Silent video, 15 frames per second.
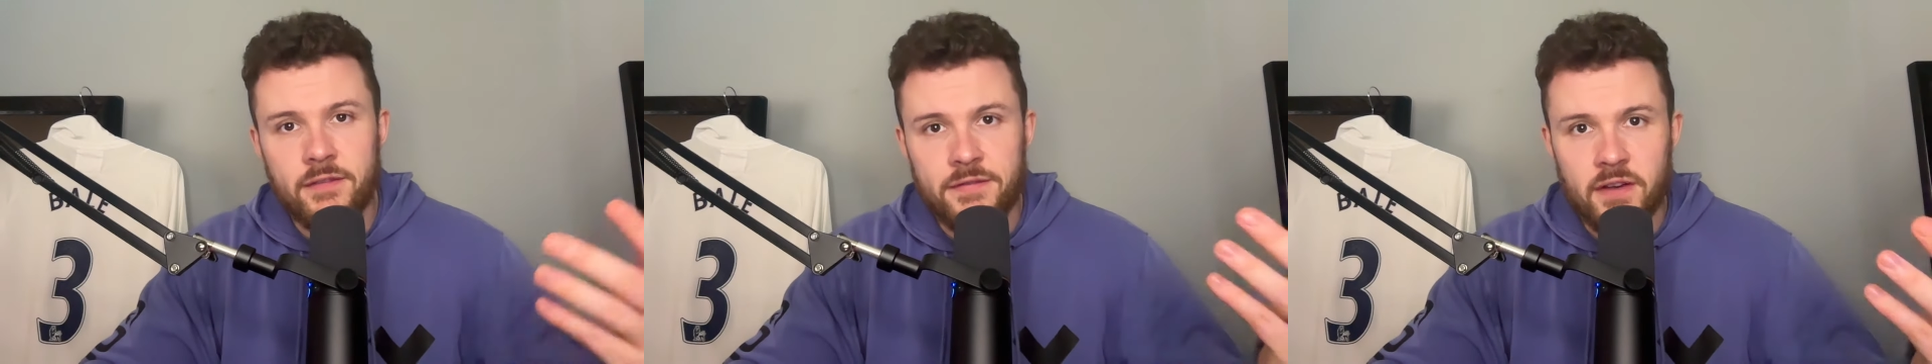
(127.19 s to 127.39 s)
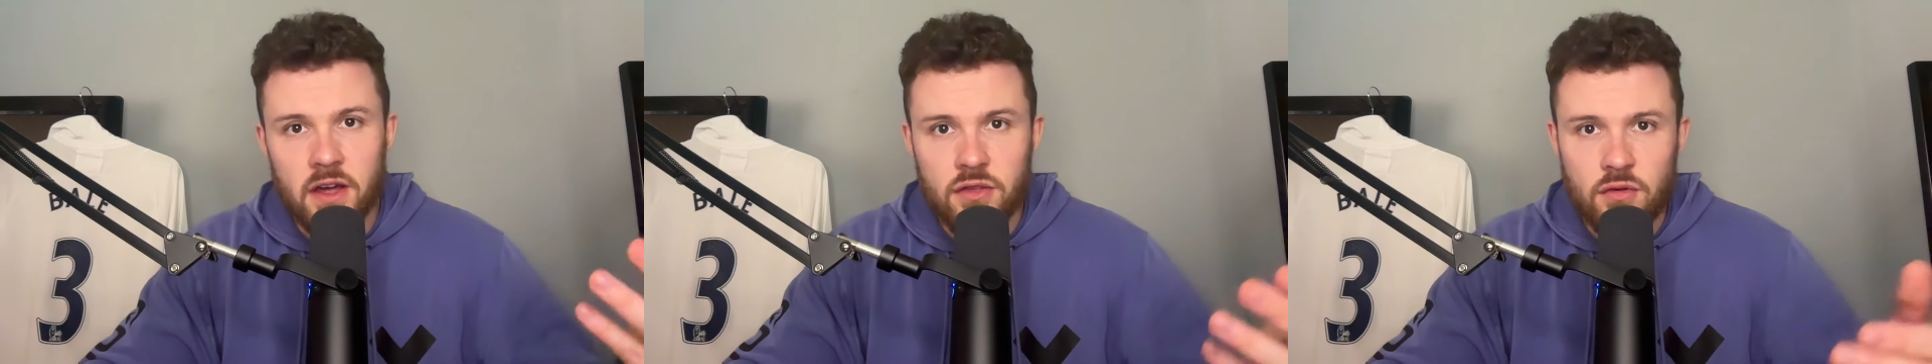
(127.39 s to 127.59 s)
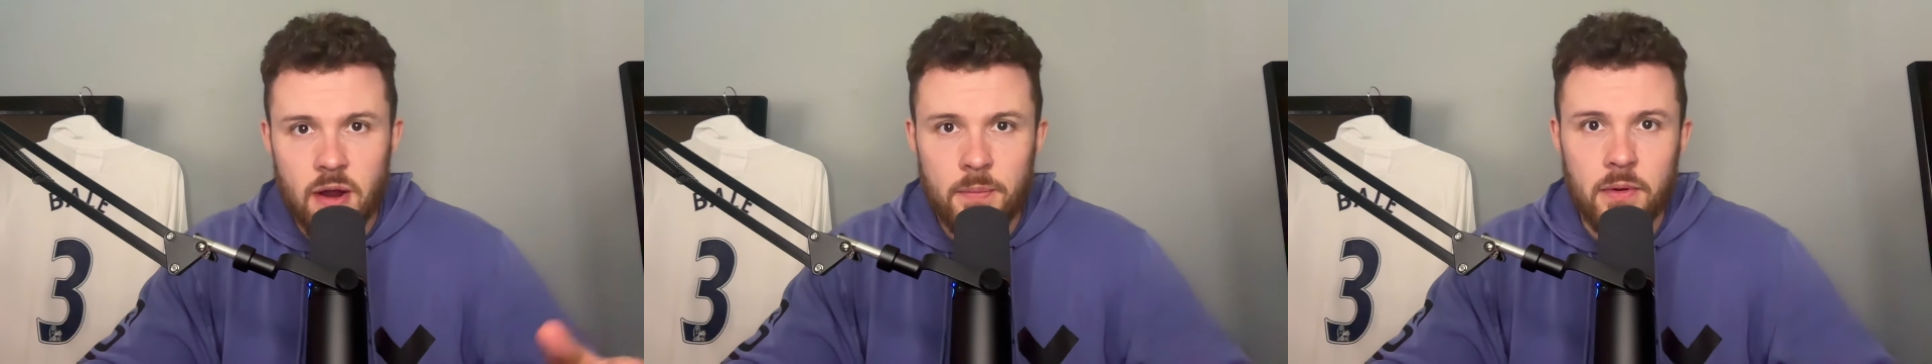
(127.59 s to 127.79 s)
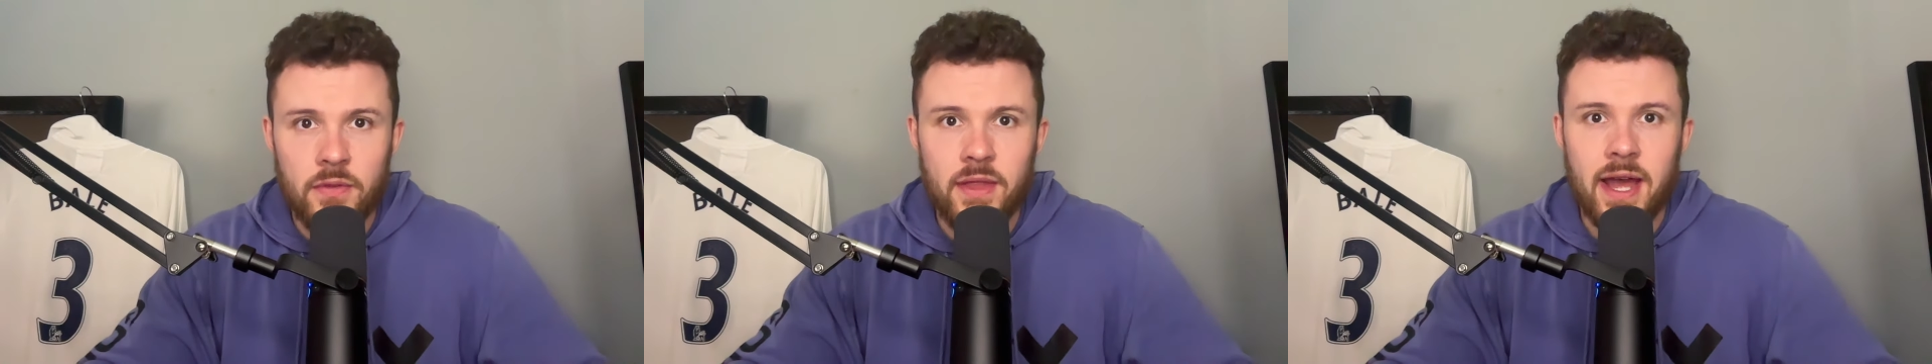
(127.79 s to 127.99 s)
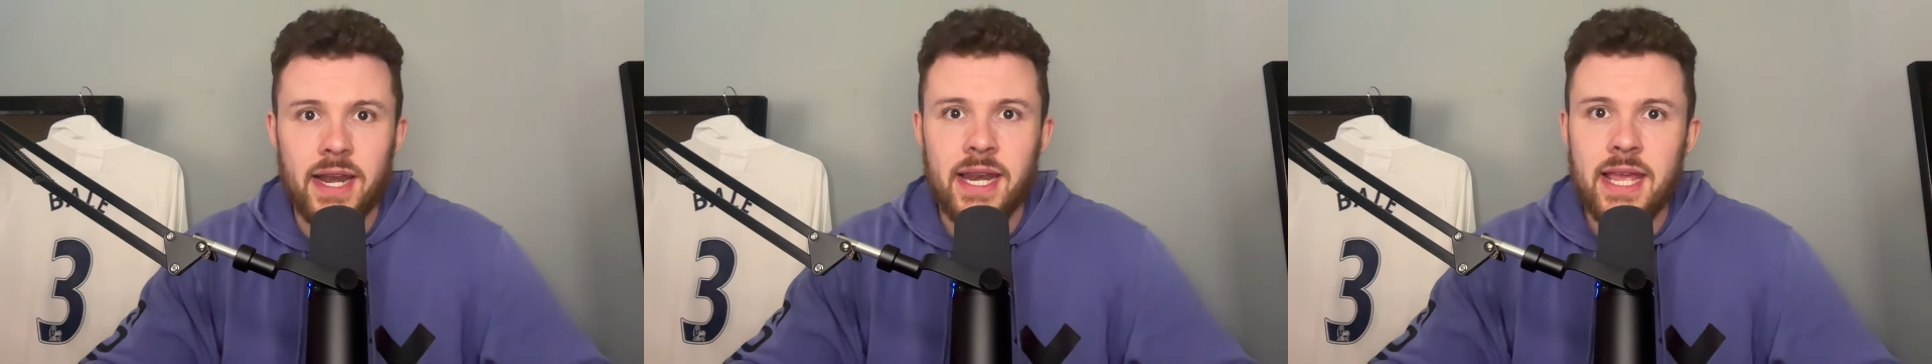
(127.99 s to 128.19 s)
further up on
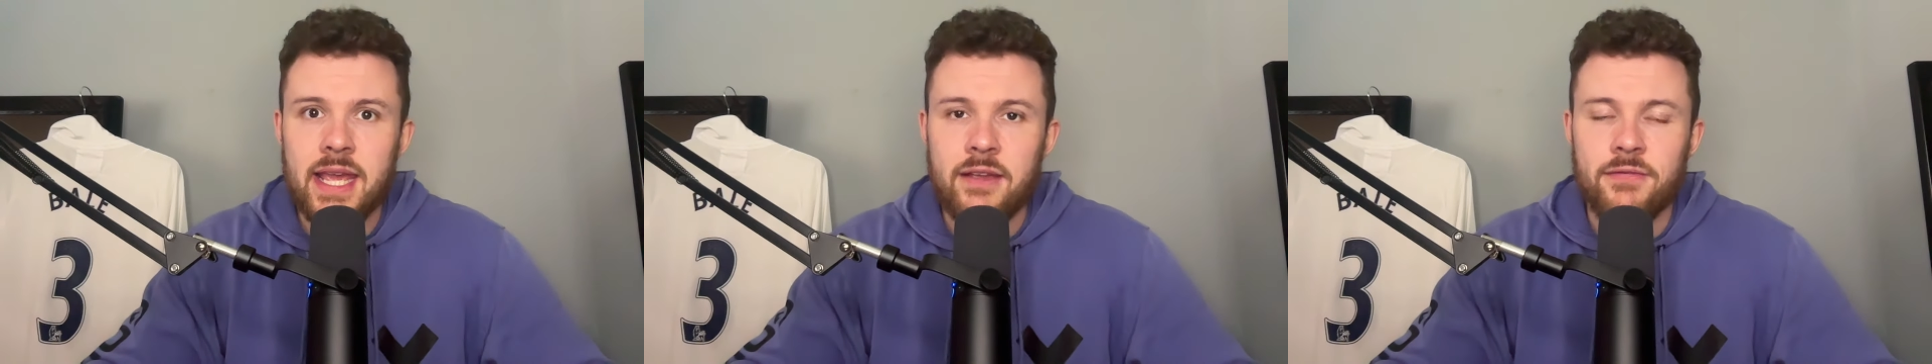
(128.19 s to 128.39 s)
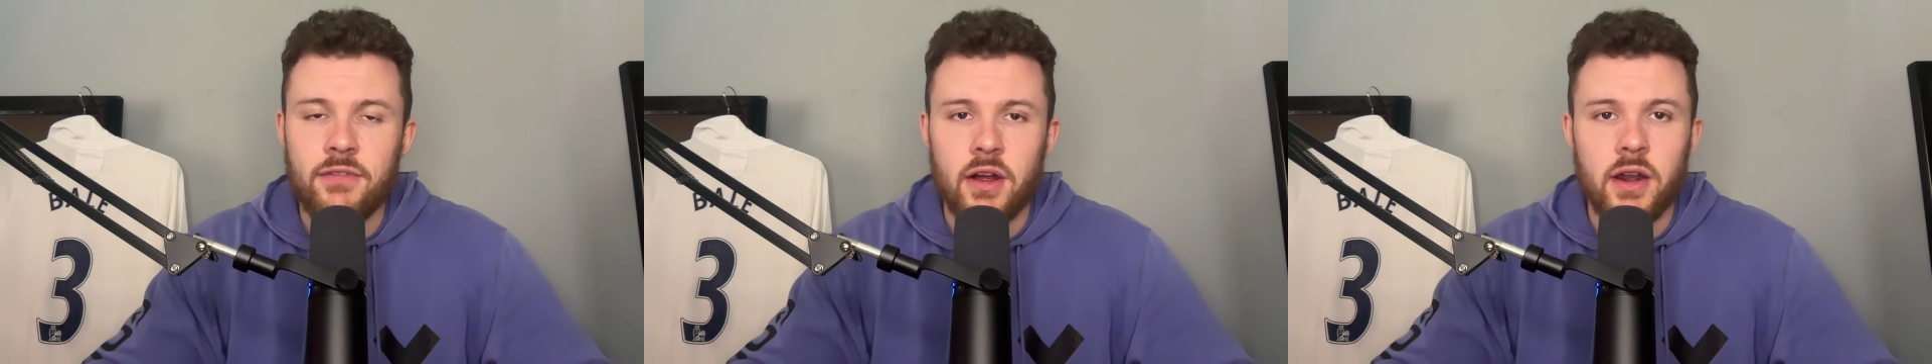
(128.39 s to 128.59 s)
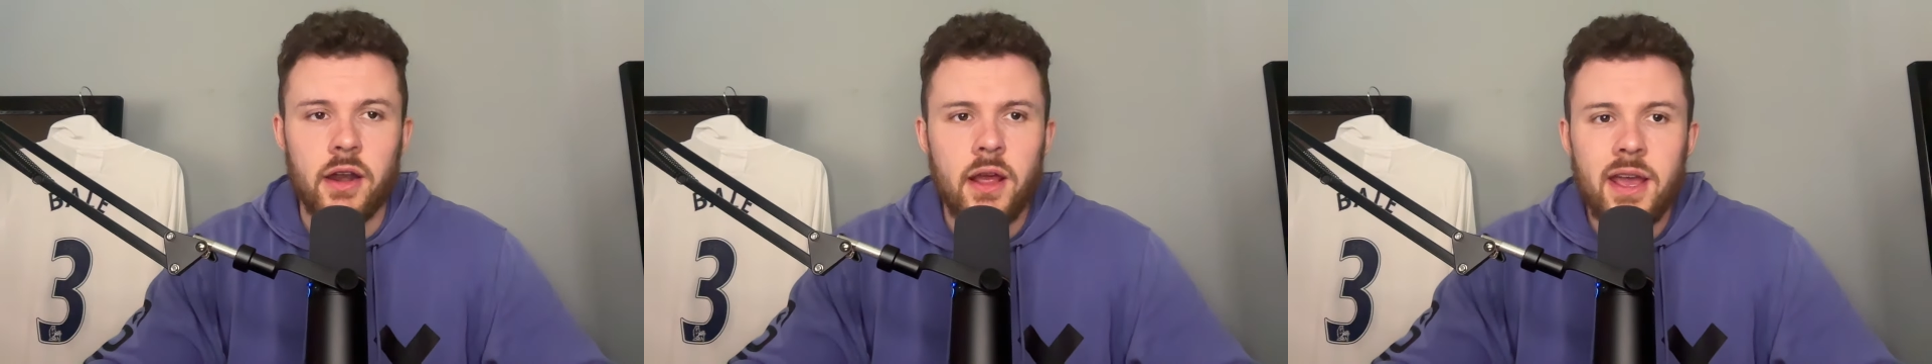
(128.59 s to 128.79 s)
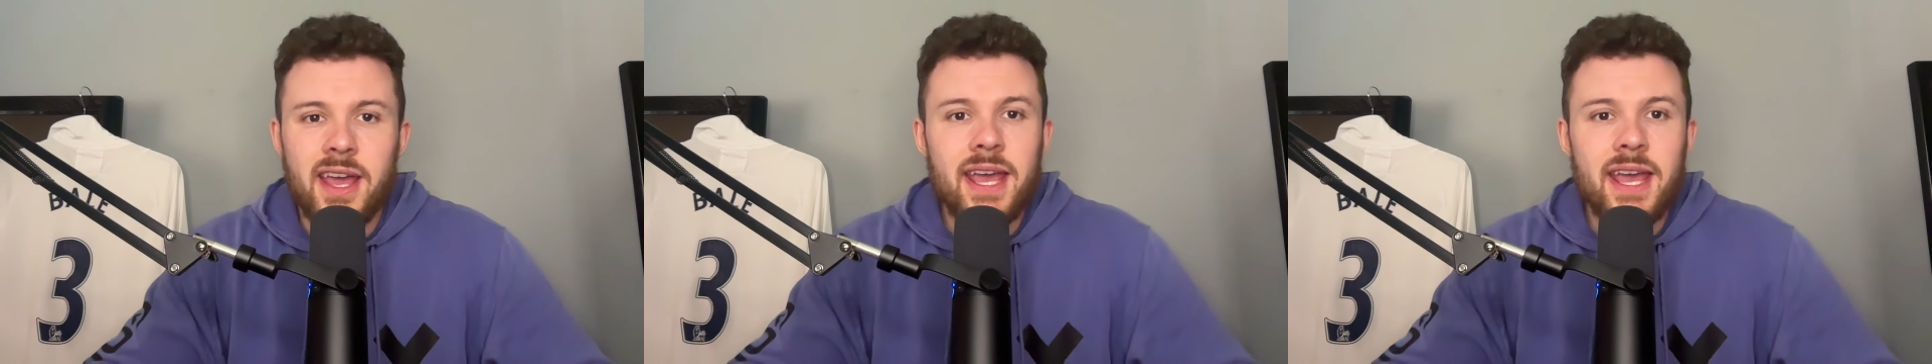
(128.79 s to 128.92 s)
that league front.